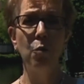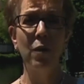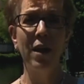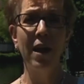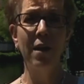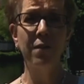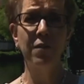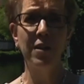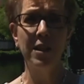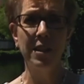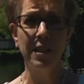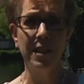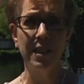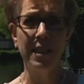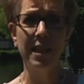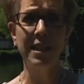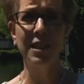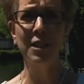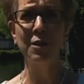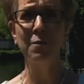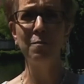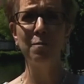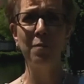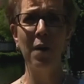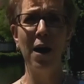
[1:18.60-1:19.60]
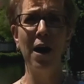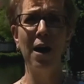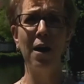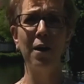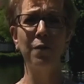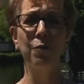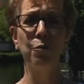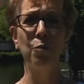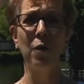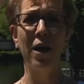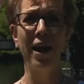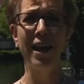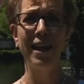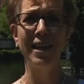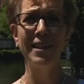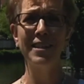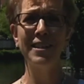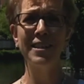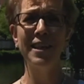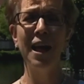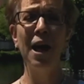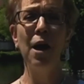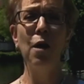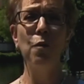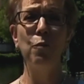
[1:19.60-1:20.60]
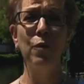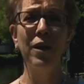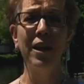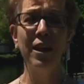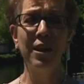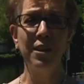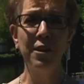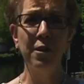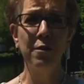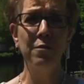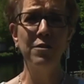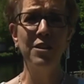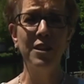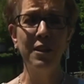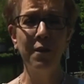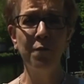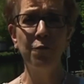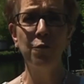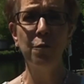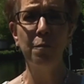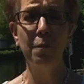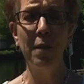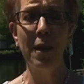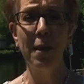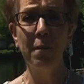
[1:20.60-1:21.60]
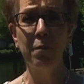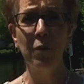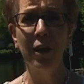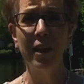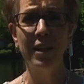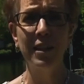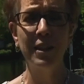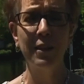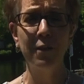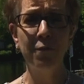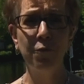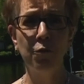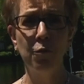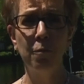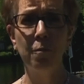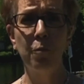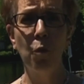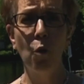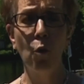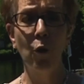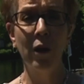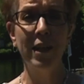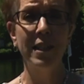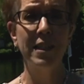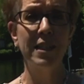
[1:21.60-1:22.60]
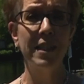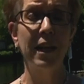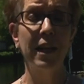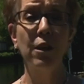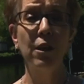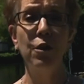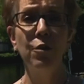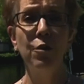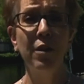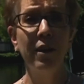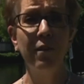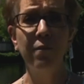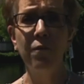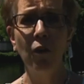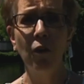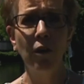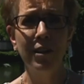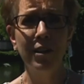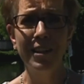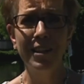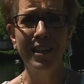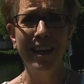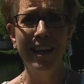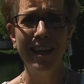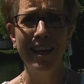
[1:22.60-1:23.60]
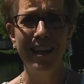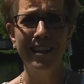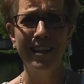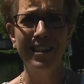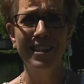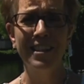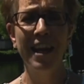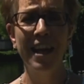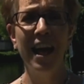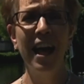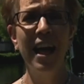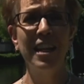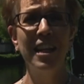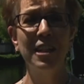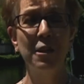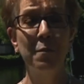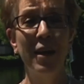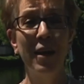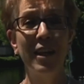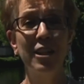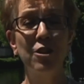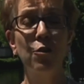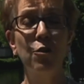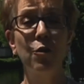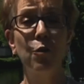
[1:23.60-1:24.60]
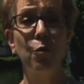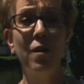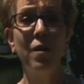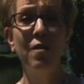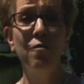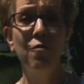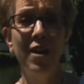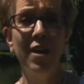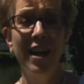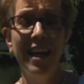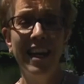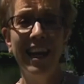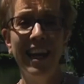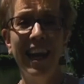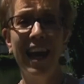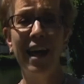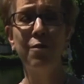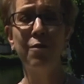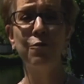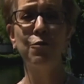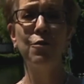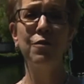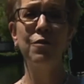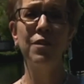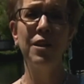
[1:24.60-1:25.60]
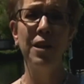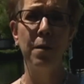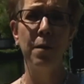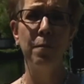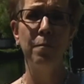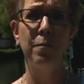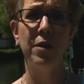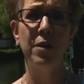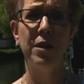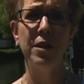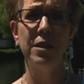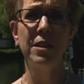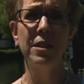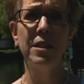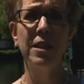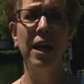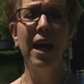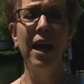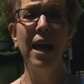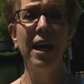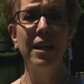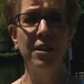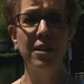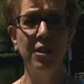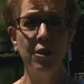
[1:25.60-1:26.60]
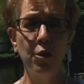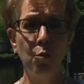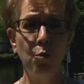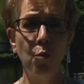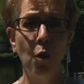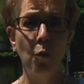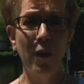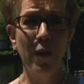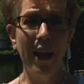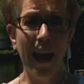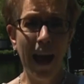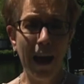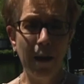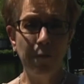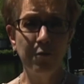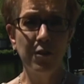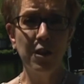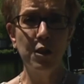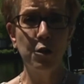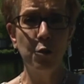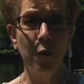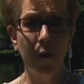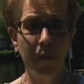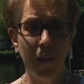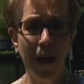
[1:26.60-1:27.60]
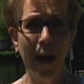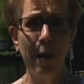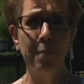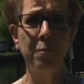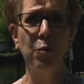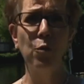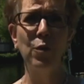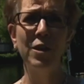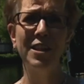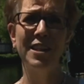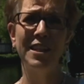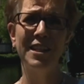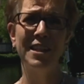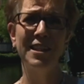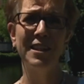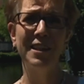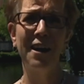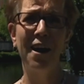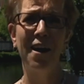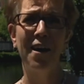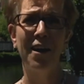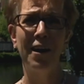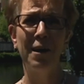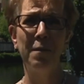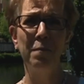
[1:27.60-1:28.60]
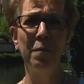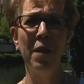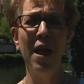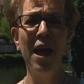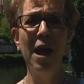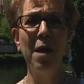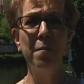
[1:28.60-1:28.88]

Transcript: We have consistent pathways. We can use different people at different points, including volunteers, to make sure that we really get through the numbers, do what we have to do at that point in time,